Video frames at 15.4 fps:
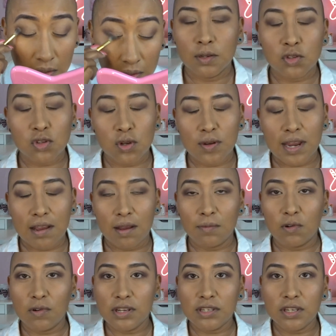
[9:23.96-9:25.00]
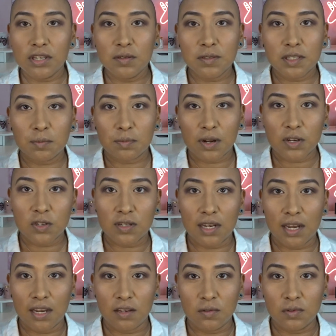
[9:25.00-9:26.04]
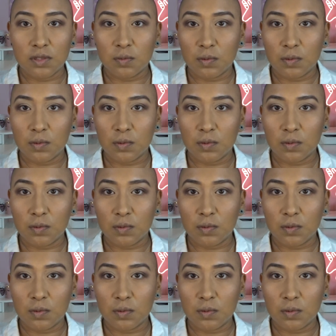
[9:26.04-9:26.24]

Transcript: So now I'm going to use a brush that I use